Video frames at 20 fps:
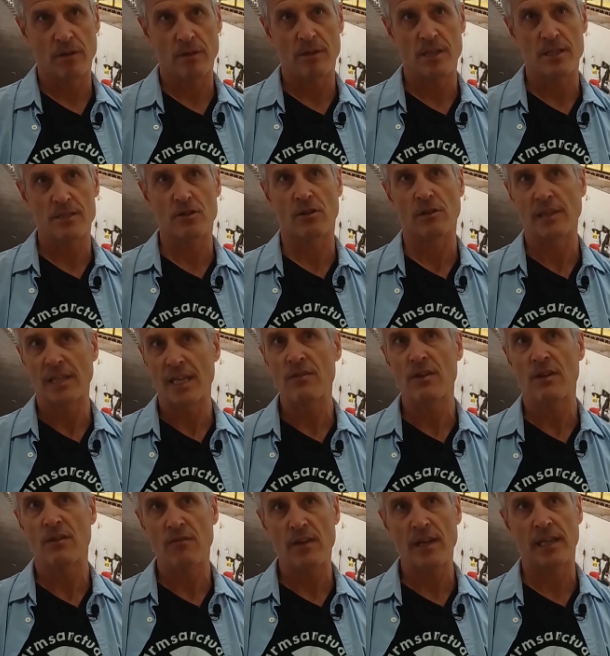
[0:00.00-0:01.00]
These are
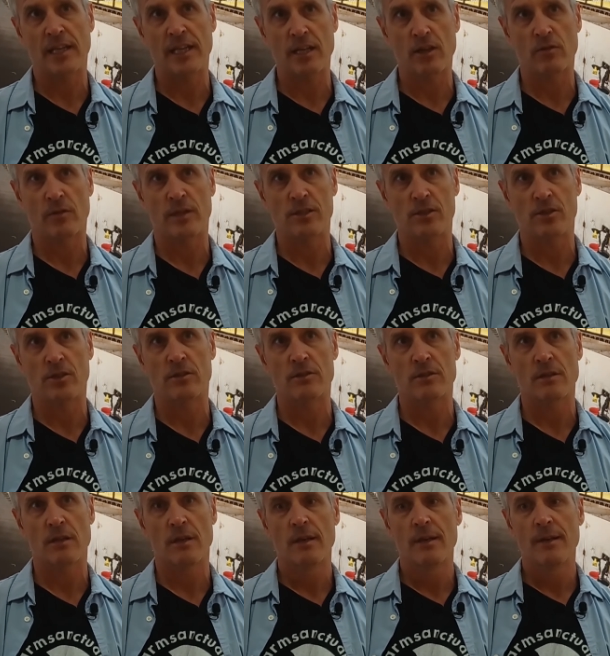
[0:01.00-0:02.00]
living, feeling creatures
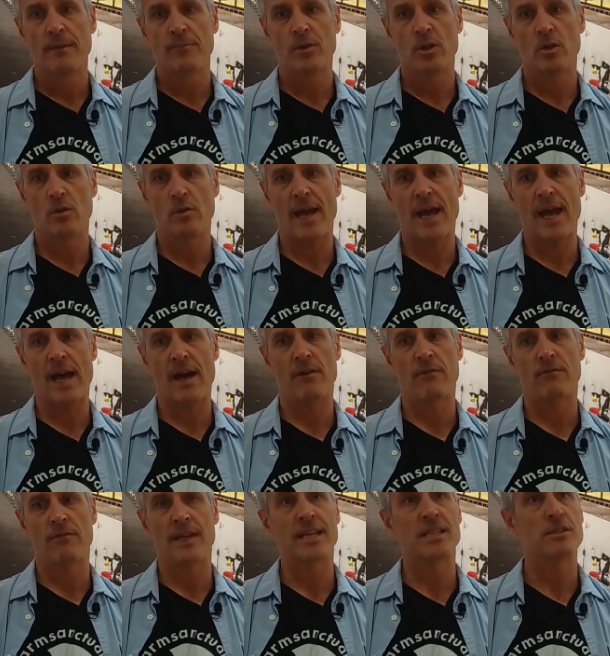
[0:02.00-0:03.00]
who
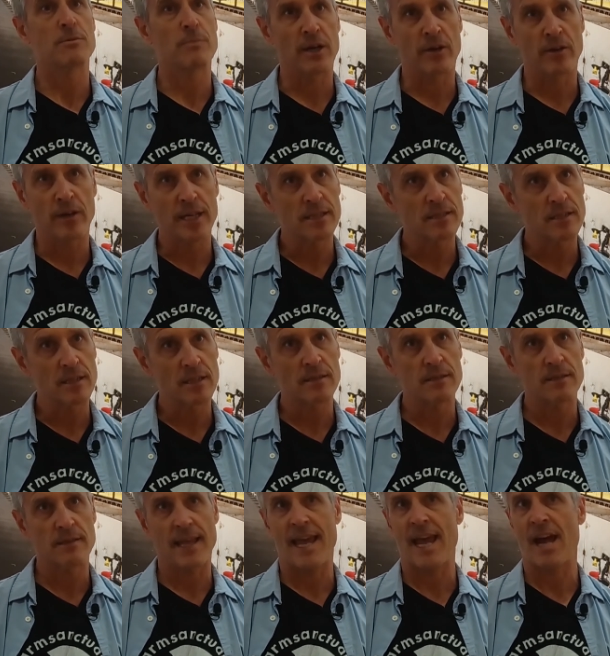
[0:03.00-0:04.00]
have
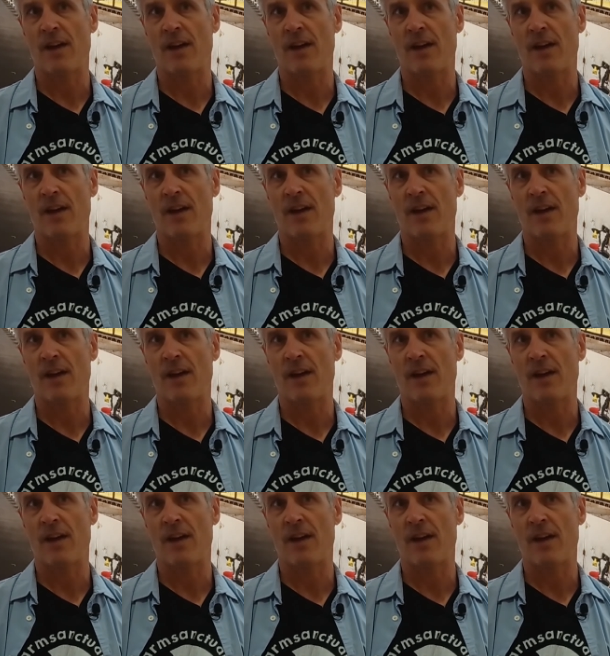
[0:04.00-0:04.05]
experiences, they have